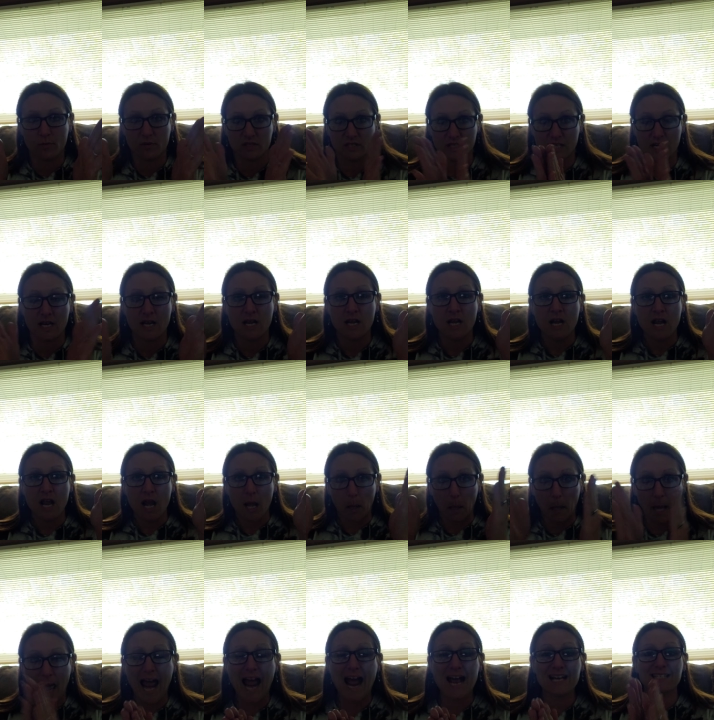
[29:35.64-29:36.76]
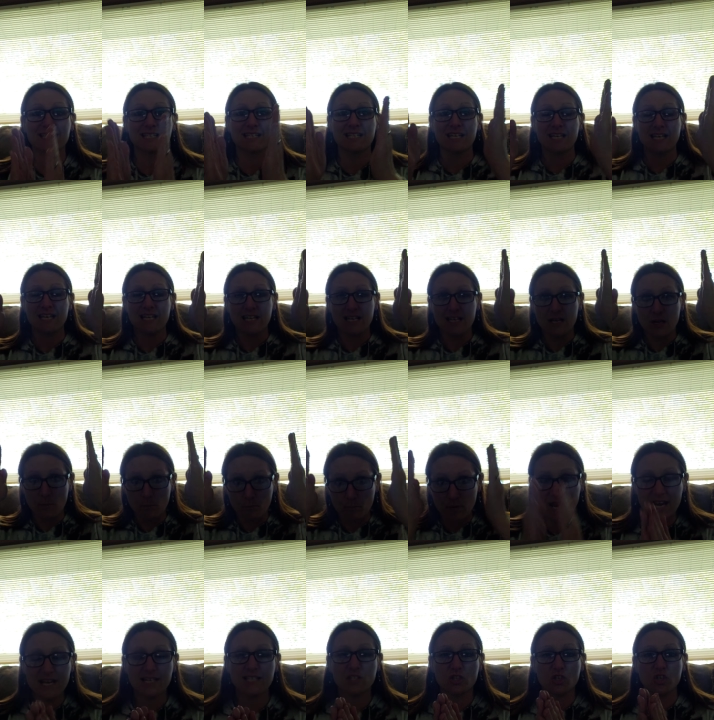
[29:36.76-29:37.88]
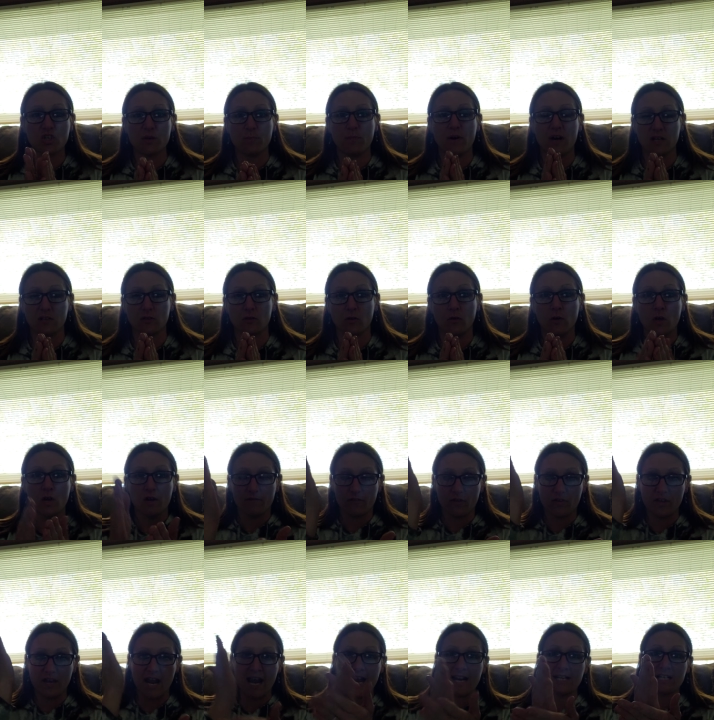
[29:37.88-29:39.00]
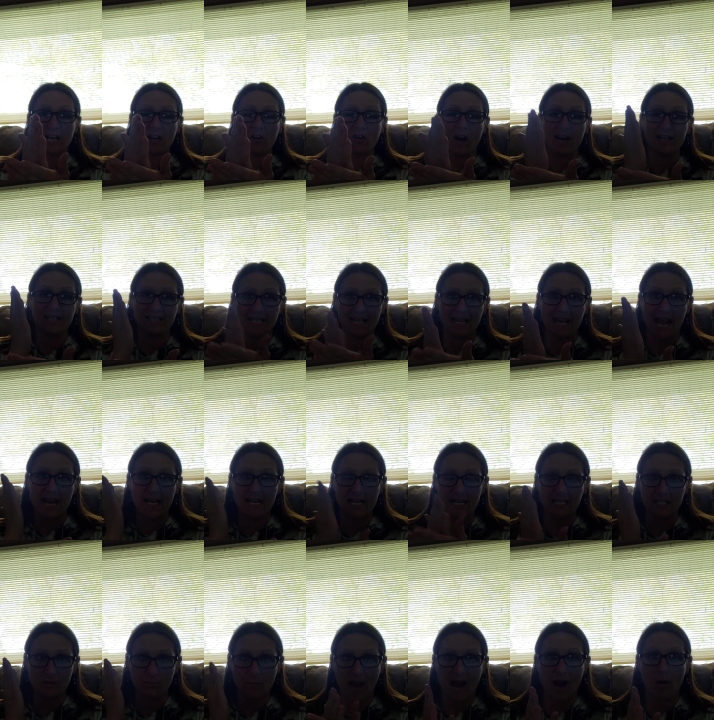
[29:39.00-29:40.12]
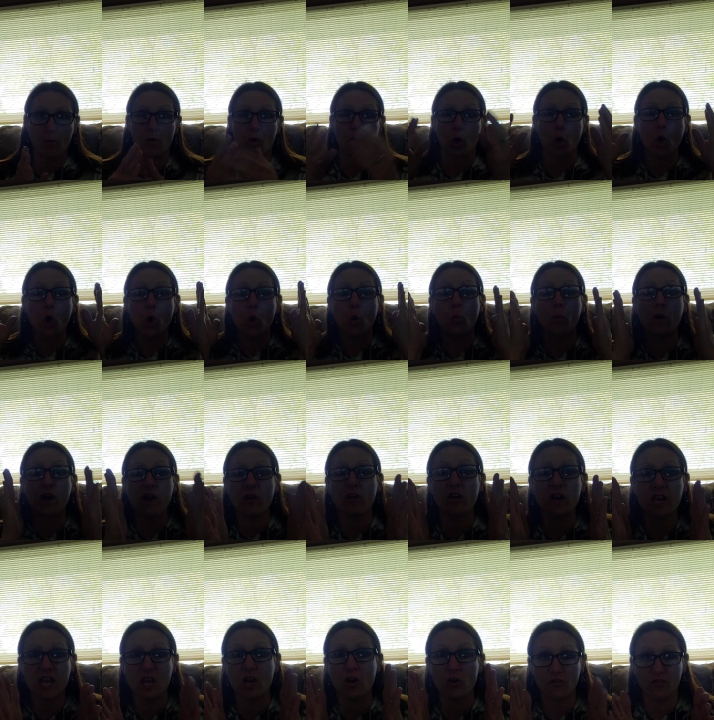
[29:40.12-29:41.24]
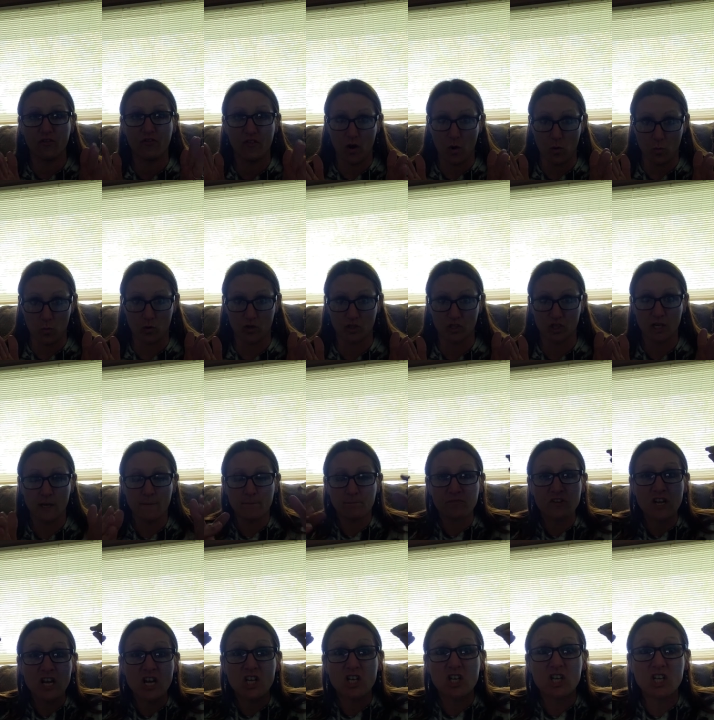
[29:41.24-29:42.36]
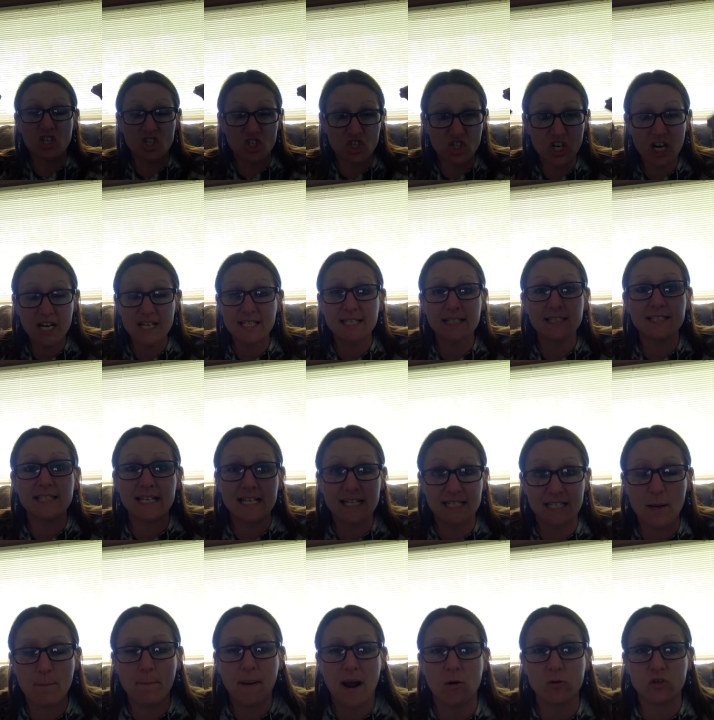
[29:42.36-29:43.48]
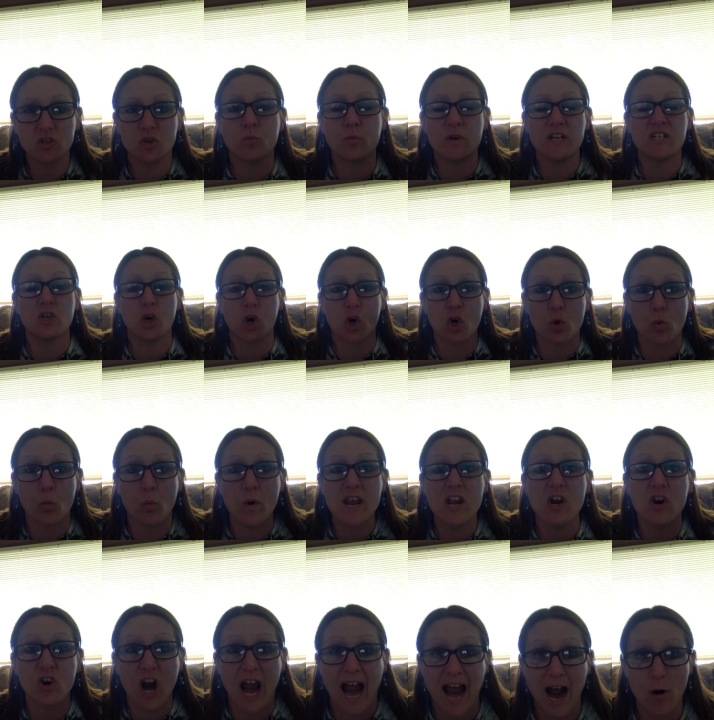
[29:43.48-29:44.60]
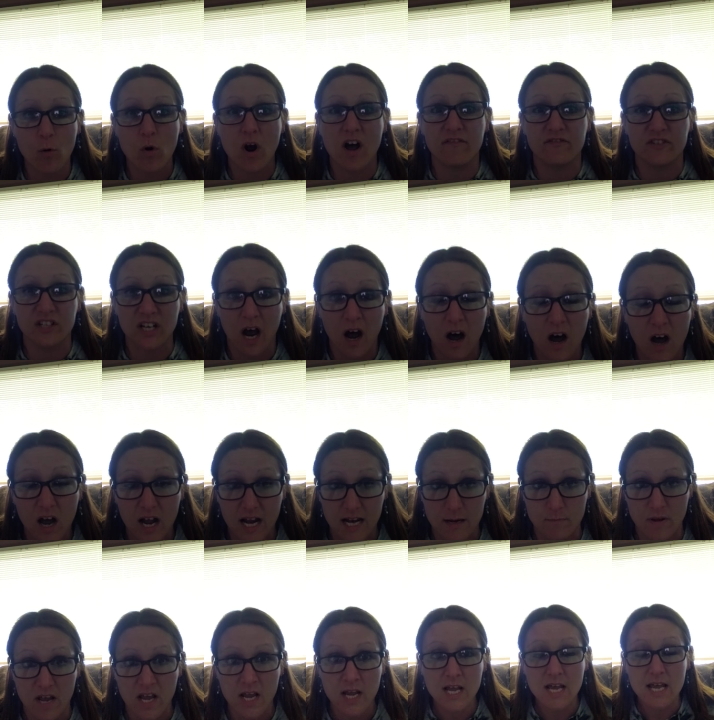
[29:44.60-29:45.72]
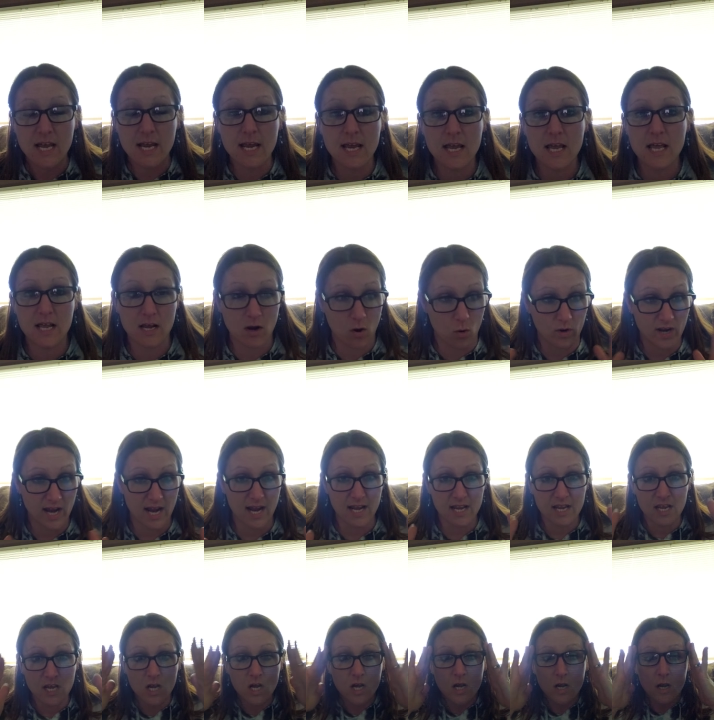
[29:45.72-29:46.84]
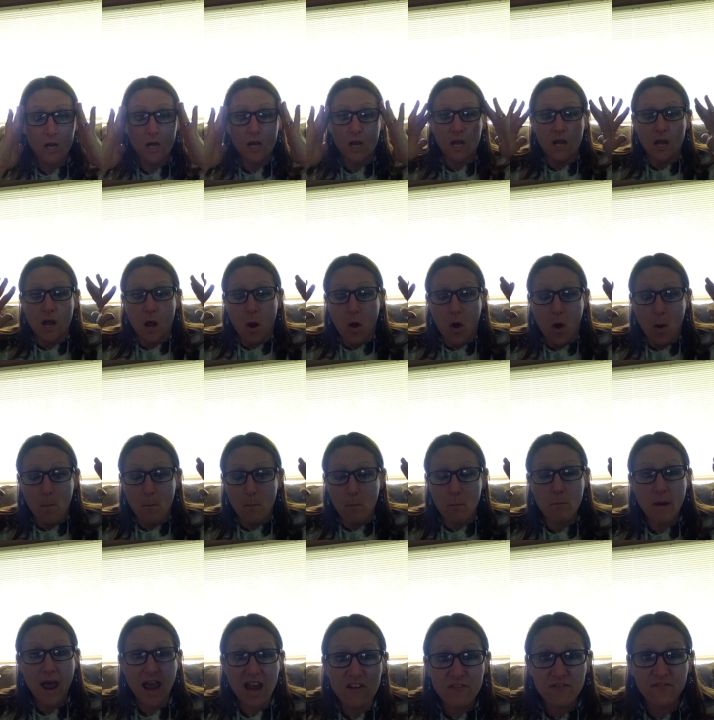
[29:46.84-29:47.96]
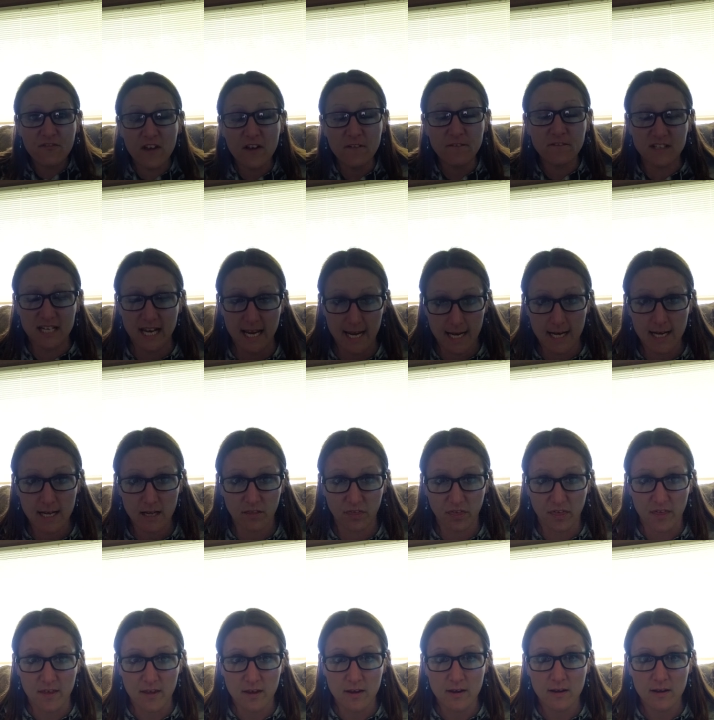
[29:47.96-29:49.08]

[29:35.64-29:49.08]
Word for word: percent last piece to the puzzle for the Antichrist to gain his power. We're here, folks. Jesus is about to return. We are out of time. Okay, May 15th